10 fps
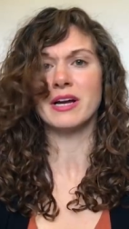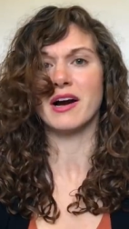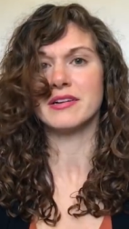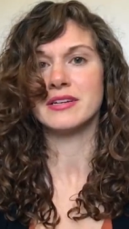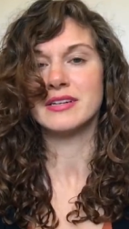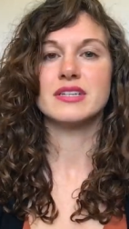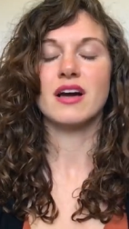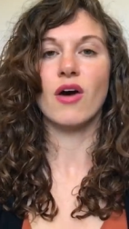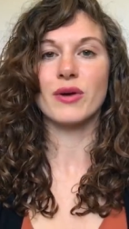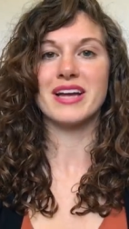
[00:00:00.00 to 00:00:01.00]
my God.
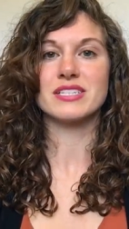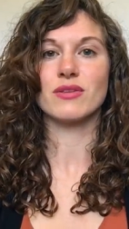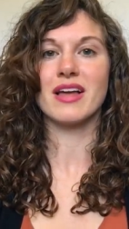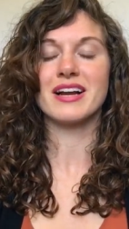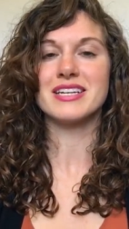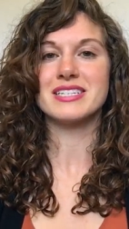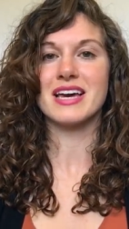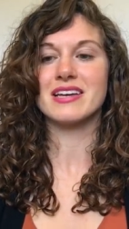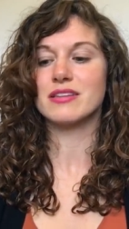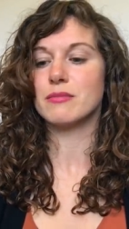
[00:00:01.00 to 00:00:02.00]
Okay, so like I said,